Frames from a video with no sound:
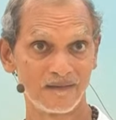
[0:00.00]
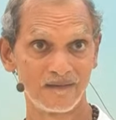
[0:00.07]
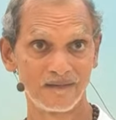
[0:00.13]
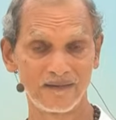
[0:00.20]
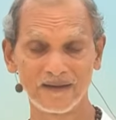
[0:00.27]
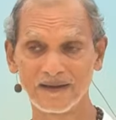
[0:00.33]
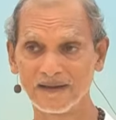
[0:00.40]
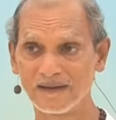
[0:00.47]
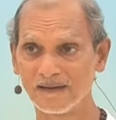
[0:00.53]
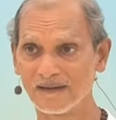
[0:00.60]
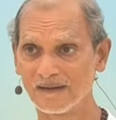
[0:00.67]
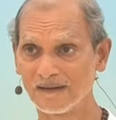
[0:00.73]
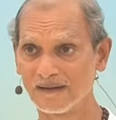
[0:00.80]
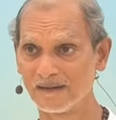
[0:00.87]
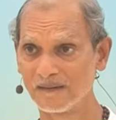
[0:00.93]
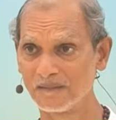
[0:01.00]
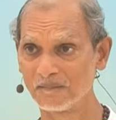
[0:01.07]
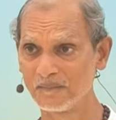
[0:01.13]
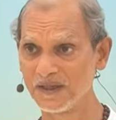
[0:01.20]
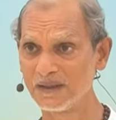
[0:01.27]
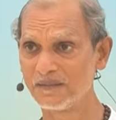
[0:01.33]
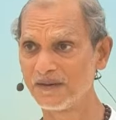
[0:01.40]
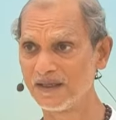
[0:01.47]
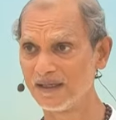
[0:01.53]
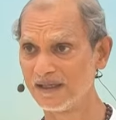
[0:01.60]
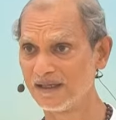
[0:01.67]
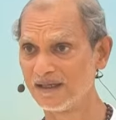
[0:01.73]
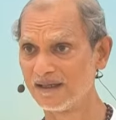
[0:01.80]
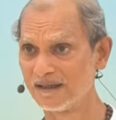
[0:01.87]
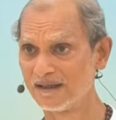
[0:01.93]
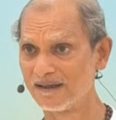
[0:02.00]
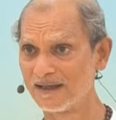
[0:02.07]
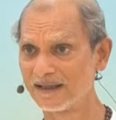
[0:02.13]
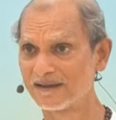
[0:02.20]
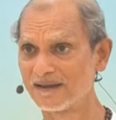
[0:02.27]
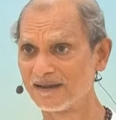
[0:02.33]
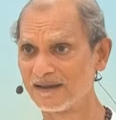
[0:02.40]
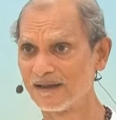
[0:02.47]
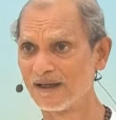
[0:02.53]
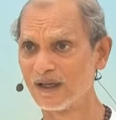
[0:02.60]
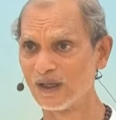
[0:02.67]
that maybe I could